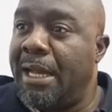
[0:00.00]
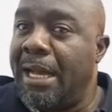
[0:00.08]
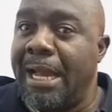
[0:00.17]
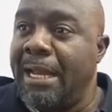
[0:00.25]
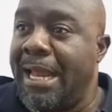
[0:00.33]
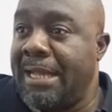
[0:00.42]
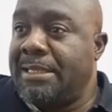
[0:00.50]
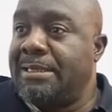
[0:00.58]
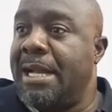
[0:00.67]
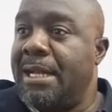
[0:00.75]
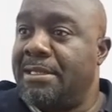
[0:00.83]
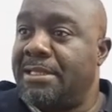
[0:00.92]
I liked
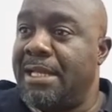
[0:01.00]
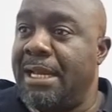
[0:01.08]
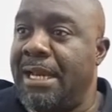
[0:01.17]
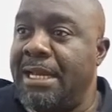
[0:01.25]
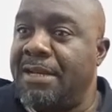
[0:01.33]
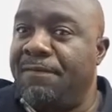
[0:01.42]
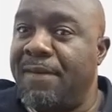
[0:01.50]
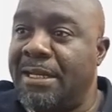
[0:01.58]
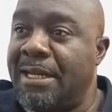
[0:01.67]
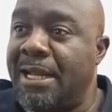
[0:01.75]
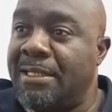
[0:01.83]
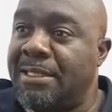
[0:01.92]
that. I liked the fact
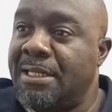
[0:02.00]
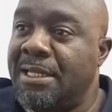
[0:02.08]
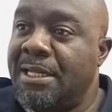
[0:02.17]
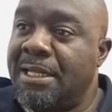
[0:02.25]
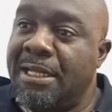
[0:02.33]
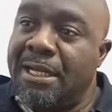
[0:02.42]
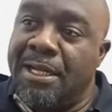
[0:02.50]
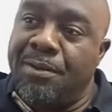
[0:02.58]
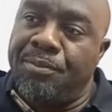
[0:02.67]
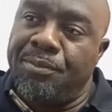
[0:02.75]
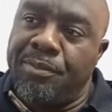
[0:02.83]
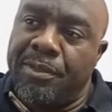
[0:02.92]
that uh,
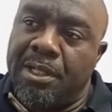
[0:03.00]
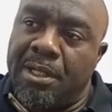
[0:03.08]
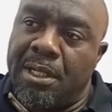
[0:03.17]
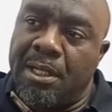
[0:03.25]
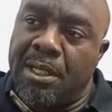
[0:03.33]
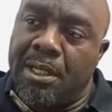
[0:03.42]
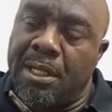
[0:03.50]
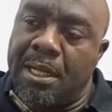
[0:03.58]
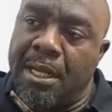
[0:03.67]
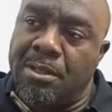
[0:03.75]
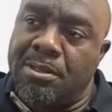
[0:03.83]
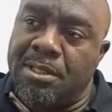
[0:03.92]

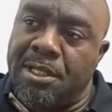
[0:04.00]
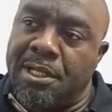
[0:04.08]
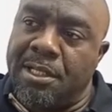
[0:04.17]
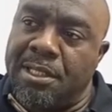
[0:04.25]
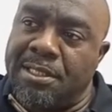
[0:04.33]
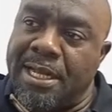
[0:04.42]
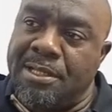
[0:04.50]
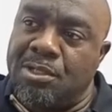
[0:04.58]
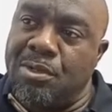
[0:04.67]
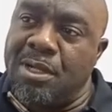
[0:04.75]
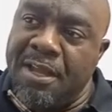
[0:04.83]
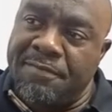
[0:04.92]
I was taking a title
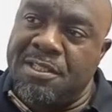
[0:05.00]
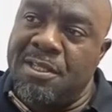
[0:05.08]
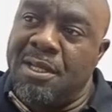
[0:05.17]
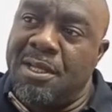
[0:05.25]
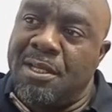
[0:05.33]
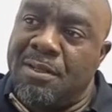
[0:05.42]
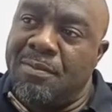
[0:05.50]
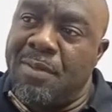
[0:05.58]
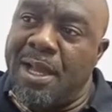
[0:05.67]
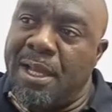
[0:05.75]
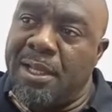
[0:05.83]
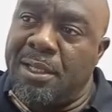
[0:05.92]
left
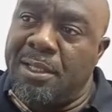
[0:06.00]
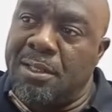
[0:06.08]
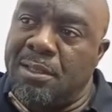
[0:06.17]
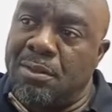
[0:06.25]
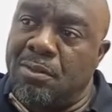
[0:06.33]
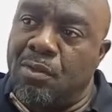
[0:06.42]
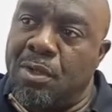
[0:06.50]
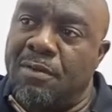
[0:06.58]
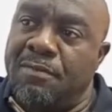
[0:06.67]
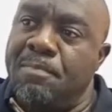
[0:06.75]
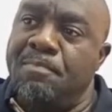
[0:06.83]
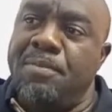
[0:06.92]
by one of
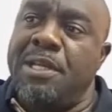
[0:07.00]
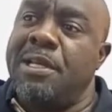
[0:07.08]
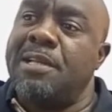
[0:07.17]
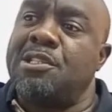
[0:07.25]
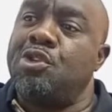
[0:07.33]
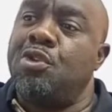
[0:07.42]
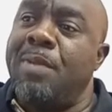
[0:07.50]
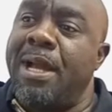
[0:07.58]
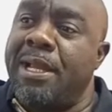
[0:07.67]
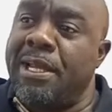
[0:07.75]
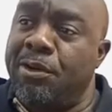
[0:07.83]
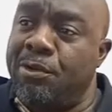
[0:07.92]
the biggest Yoruba
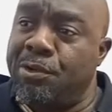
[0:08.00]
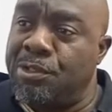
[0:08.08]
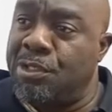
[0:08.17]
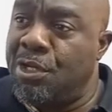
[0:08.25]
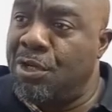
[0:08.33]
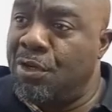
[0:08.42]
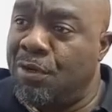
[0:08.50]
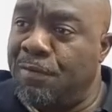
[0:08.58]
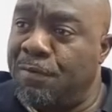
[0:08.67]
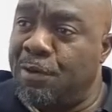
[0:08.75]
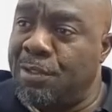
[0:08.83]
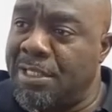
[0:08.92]
heroes of
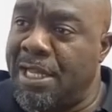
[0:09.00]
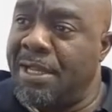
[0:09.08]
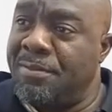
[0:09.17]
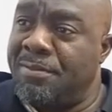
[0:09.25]
all time.